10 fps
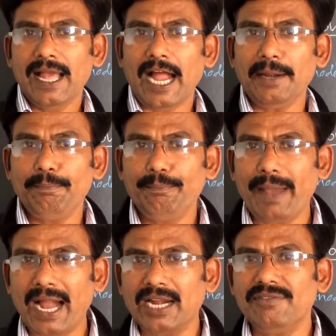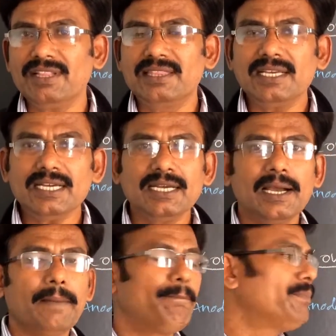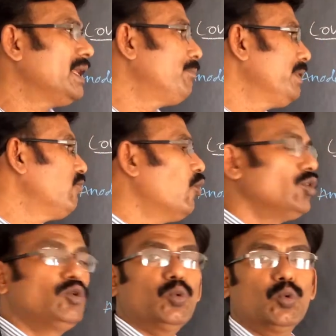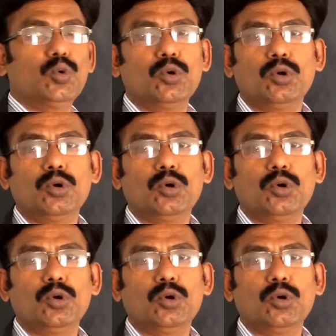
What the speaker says: and packed with PPO2.